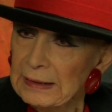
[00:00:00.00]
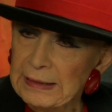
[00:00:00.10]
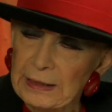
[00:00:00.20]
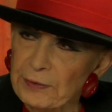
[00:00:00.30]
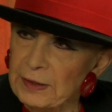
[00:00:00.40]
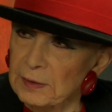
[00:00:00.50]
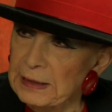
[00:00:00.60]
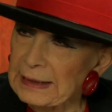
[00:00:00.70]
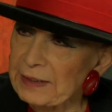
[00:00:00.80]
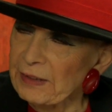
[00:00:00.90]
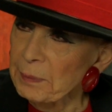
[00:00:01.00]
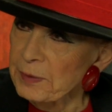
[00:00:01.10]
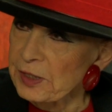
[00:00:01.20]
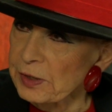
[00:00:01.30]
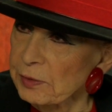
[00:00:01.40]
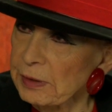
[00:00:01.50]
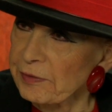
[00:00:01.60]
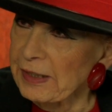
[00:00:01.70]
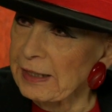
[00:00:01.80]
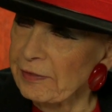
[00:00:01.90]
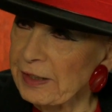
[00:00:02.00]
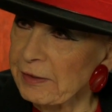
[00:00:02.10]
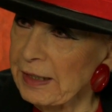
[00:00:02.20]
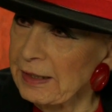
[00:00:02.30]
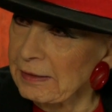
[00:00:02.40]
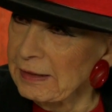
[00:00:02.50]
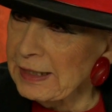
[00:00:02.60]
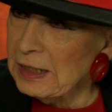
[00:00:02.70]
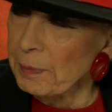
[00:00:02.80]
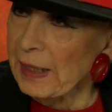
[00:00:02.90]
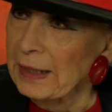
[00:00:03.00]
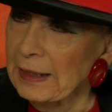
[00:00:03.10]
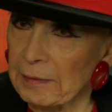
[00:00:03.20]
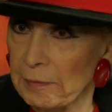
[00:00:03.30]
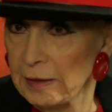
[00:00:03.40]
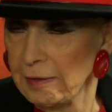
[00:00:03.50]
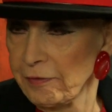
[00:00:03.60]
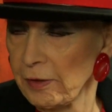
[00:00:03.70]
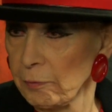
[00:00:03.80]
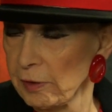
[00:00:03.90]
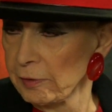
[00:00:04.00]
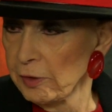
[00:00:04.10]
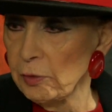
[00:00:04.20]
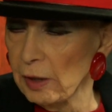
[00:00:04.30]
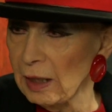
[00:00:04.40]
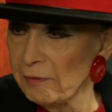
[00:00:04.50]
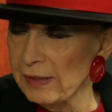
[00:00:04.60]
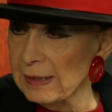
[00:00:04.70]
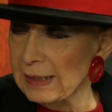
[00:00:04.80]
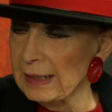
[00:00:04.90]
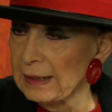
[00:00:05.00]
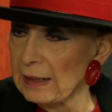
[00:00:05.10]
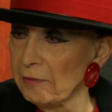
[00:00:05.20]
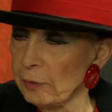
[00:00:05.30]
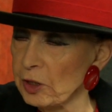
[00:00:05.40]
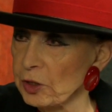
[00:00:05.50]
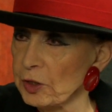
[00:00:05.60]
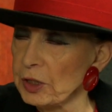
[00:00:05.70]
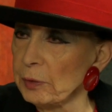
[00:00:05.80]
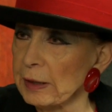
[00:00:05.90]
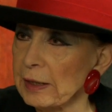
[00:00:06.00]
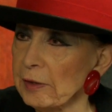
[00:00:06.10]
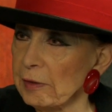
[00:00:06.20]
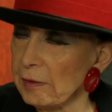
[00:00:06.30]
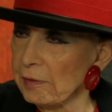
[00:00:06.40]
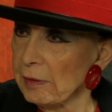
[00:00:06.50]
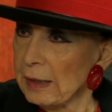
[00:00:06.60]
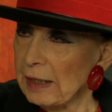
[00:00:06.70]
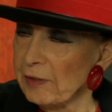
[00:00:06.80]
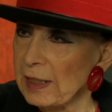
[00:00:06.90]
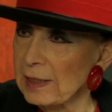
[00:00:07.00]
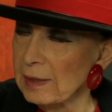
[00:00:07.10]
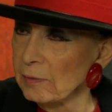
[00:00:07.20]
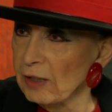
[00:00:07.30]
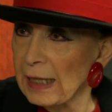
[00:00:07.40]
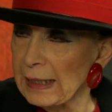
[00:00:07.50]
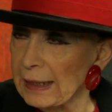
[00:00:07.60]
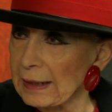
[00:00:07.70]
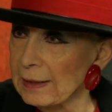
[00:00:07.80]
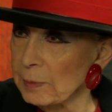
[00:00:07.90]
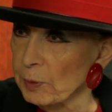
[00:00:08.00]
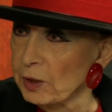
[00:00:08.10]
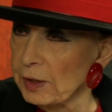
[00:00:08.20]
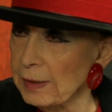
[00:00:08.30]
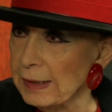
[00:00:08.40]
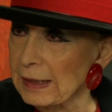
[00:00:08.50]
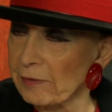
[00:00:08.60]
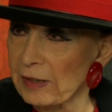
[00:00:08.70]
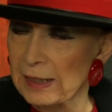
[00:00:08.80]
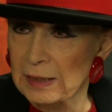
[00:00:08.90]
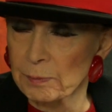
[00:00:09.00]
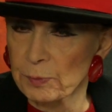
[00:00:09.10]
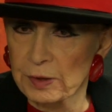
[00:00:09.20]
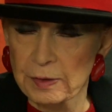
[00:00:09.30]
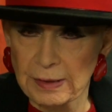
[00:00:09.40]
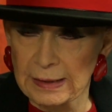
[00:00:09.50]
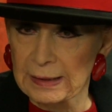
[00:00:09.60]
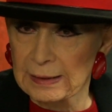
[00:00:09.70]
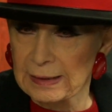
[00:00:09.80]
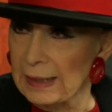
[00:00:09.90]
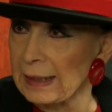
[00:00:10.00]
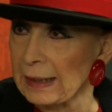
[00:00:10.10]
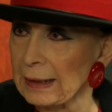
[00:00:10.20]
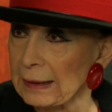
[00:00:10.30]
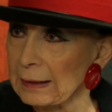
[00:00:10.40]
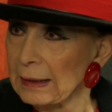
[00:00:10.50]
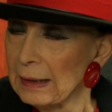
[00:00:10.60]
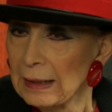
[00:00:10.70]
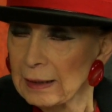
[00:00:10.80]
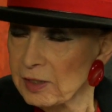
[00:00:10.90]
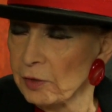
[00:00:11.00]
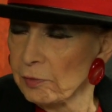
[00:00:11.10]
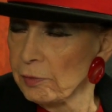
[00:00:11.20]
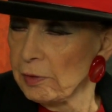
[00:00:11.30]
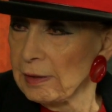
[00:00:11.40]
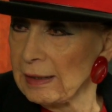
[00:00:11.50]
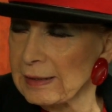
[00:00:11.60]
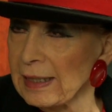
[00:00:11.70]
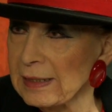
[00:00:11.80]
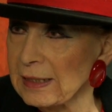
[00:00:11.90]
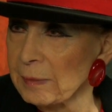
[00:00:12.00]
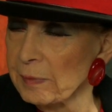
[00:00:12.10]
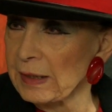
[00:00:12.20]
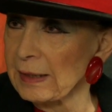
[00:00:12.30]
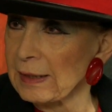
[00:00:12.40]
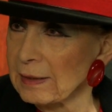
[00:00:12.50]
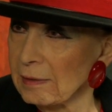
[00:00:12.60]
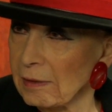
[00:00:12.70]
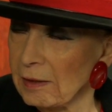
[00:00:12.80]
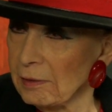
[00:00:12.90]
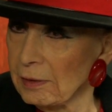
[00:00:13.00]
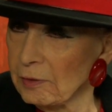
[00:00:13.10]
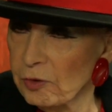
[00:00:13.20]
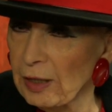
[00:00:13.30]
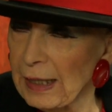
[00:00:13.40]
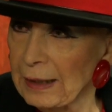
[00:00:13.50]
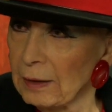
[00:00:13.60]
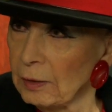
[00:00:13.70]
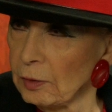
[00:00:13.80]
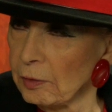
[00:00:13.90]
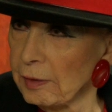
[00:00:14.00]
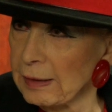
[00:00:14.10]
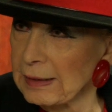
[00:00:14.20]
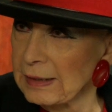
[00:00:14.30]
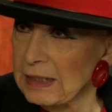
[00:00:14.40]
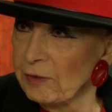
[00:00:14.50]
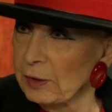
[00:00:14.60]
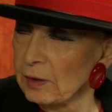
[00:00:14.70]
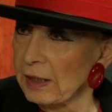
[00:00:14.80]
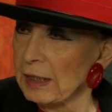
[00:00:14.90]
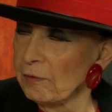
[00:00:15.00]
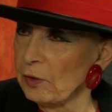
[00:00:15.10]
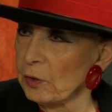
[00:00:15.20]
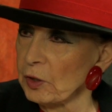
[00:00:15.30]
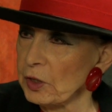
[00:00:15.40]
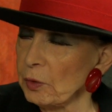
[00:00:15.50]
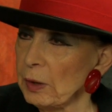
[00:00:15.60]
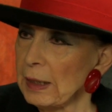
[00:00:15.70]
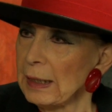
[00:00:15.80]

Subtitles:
difficult to live up to if they're anticipating, and well, you obviously love what you're doing, and if it isn't writing, it's producing. If it isn't producing, it's singing, and so it's not something that is a trial or is a difficult thing for you to do.